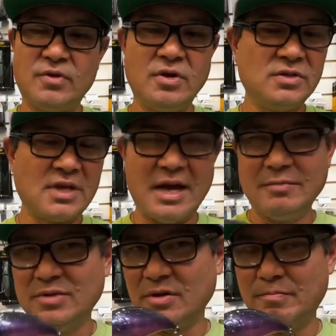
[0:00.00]
those
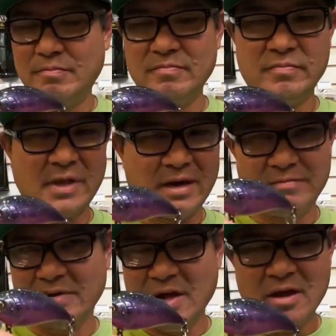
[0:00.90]
times you're like
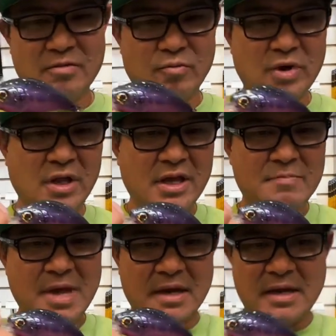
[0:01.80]
really
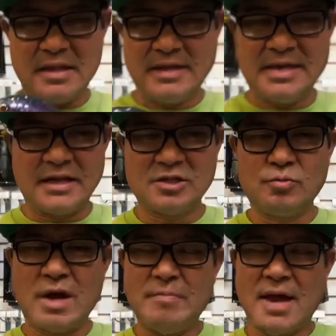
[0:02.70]
picky. They take a
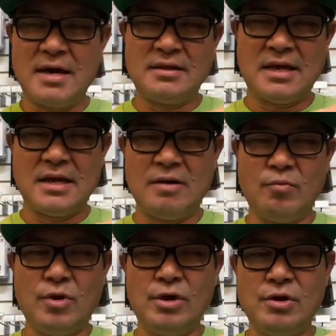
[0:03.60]
swipe at it, they get
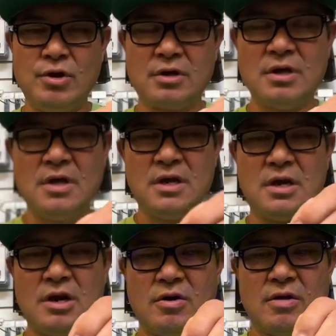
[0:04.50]
one hook.
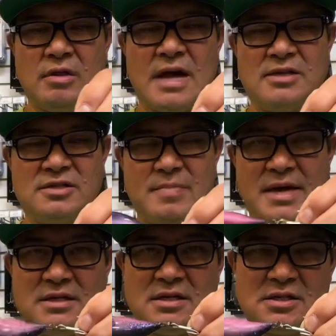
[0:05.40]
Allows the
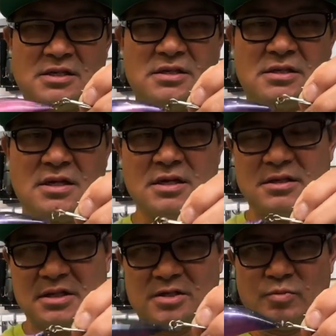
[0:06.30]
bait
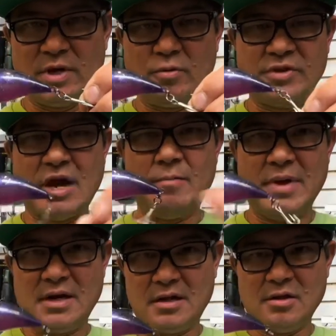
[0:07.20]
to swing without
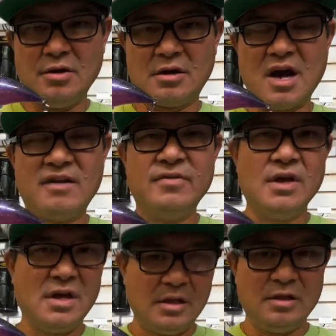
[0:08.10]
bending the hook off,
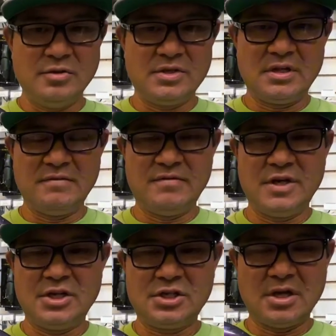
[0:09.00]
losing the
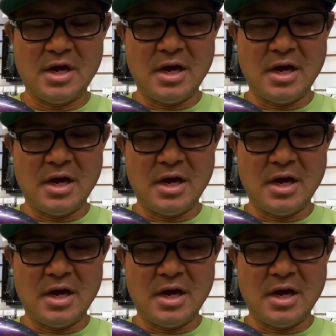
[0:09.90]
fish.